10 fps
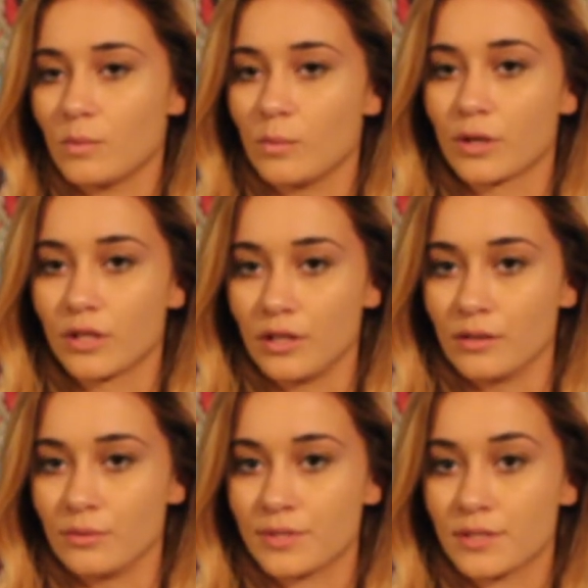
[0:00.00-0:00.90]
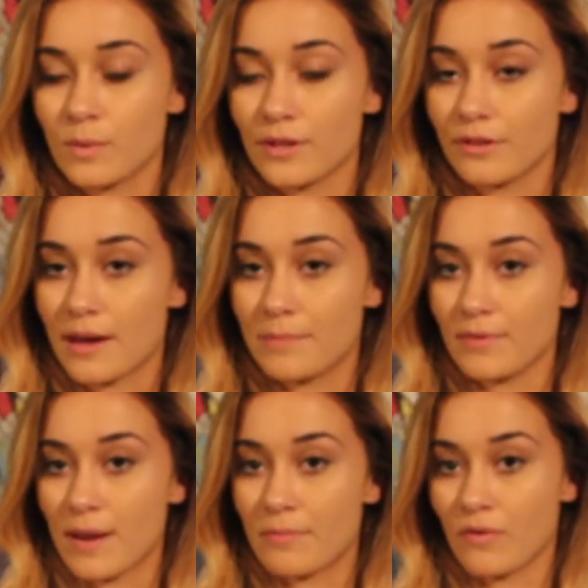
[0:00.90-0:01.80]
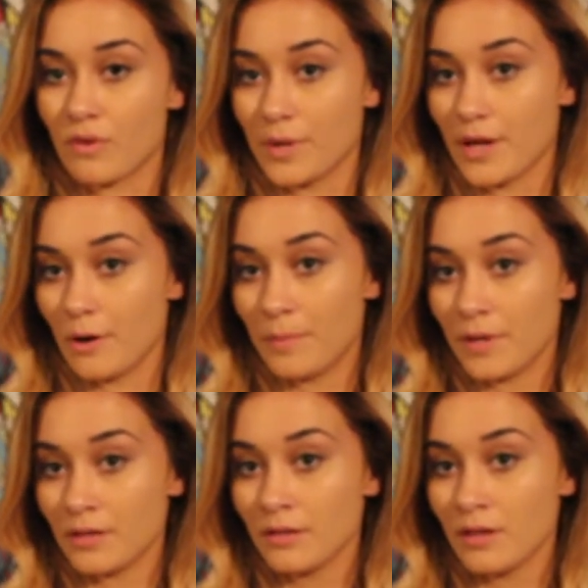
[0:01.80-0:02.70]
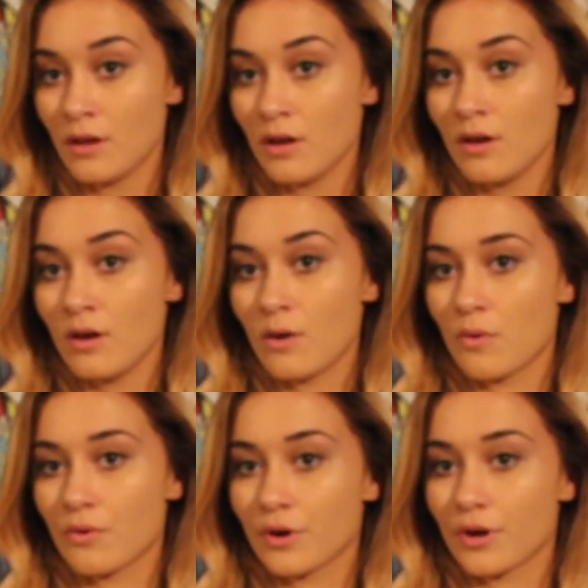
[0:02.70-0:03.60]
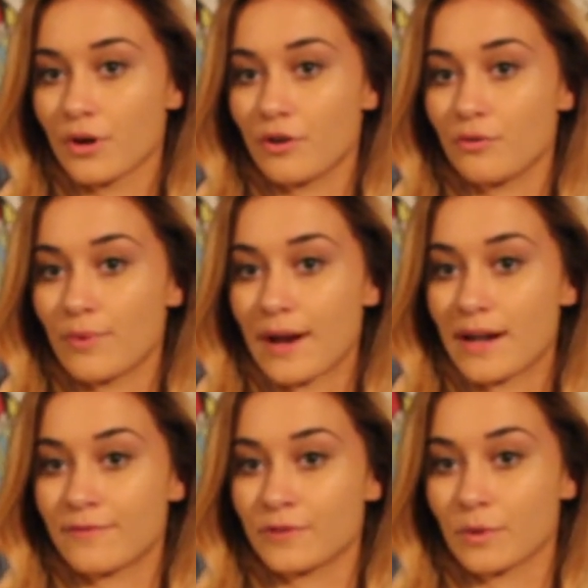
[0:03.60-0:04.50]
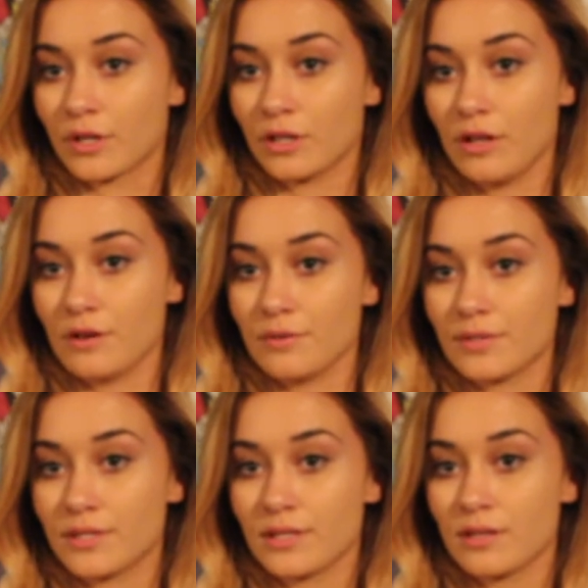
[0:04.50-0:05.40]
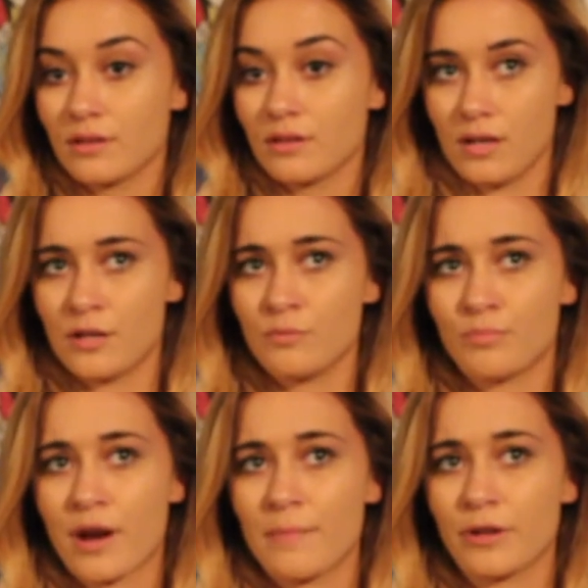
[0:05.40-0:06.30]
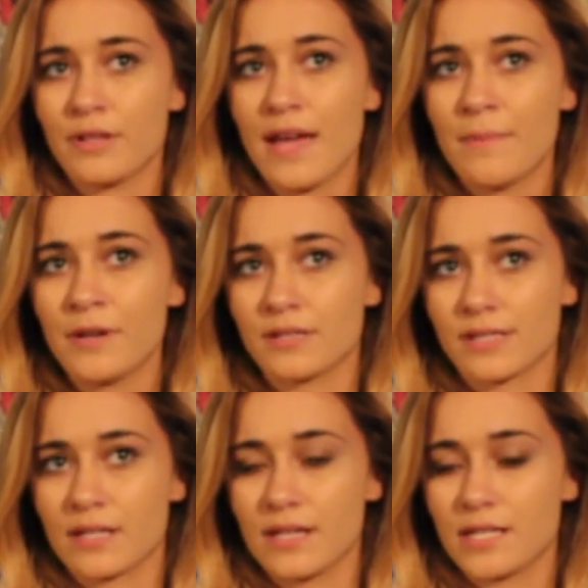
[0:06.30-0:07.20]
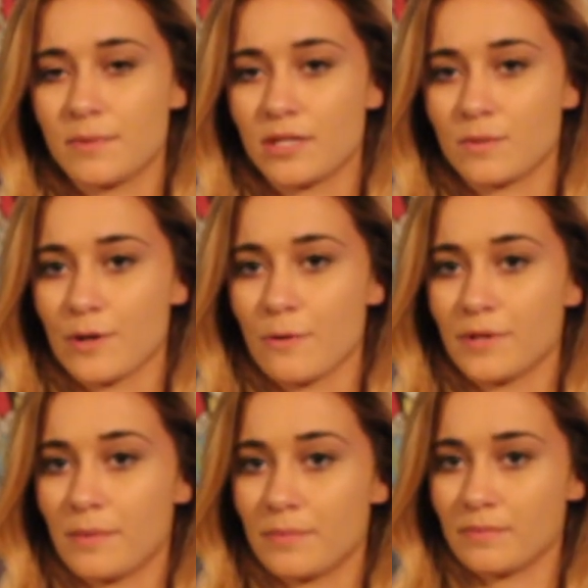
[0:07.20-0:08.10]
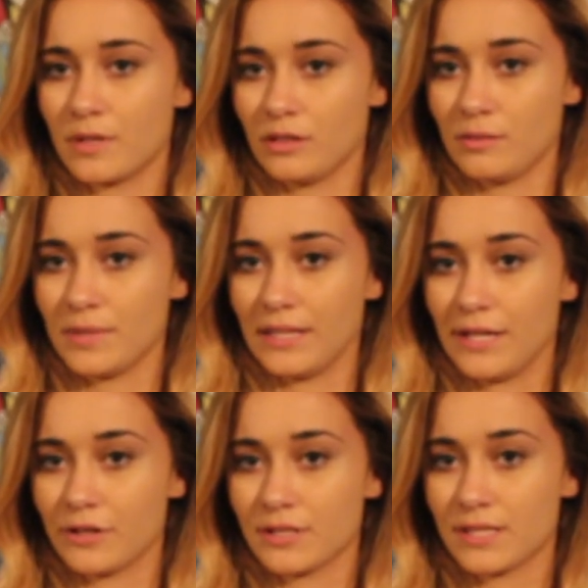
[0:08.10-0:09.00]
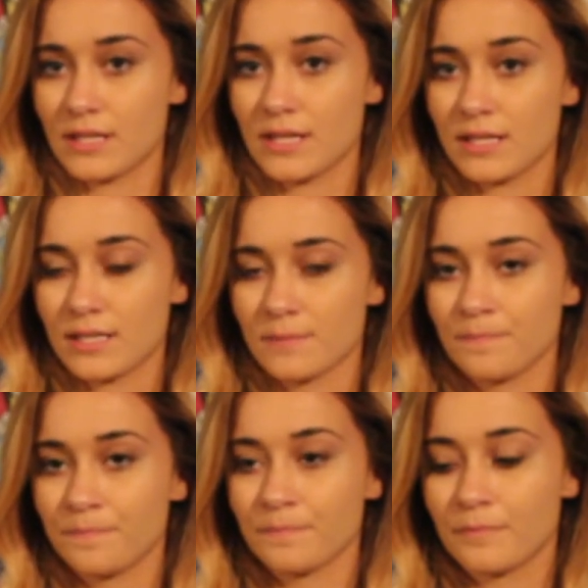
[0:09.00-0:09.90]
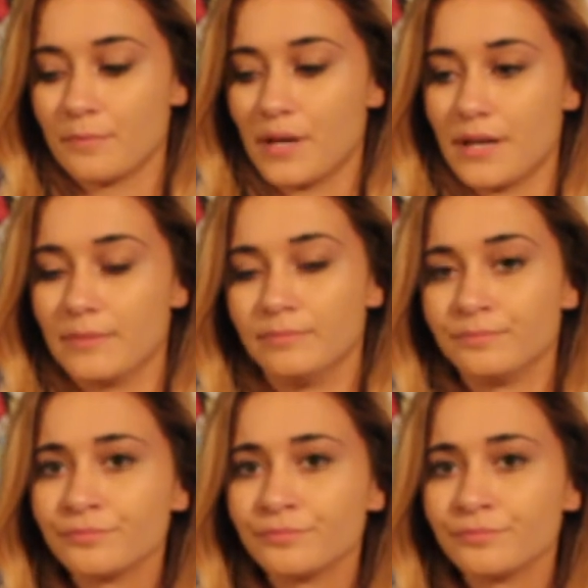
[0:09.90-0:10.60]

when we're closed, whether that be right before we open or right after we're closed. It primarily happened on Sundays because we opened up a little bit later on Sundays, but